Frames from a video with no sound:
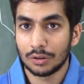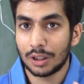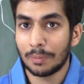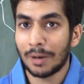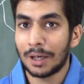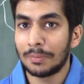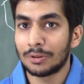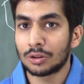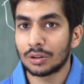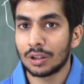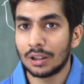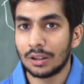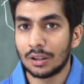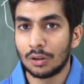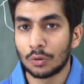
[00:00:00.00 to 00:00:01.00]
So they might be
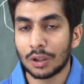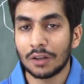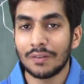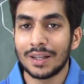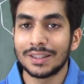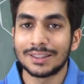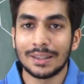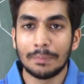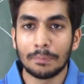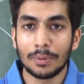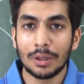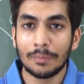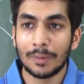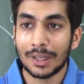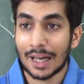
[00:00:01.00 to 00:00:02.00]
looking very
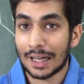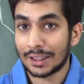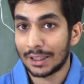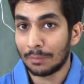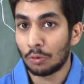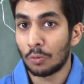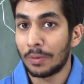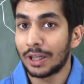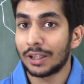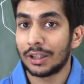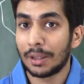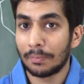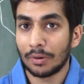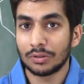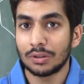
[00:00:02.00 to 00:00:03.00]
simple, but at the moment
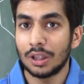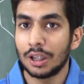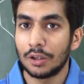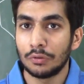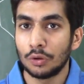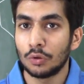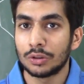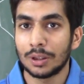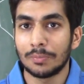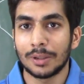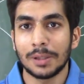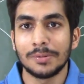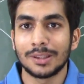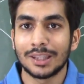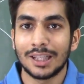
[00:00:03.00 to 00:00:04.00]
in the personal interview,
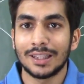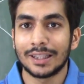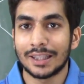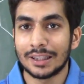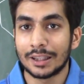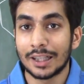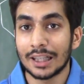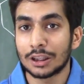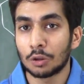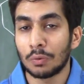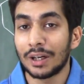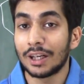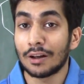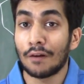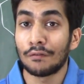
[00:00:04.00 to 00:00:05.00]
sometimes it gets
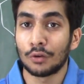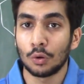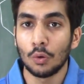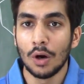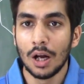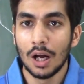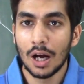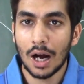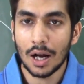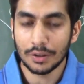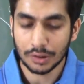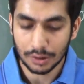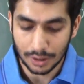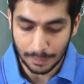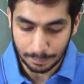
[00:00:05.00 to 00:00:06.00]
very tough to
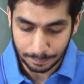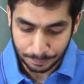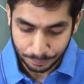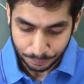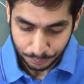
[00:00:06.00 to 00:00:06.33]
answer them.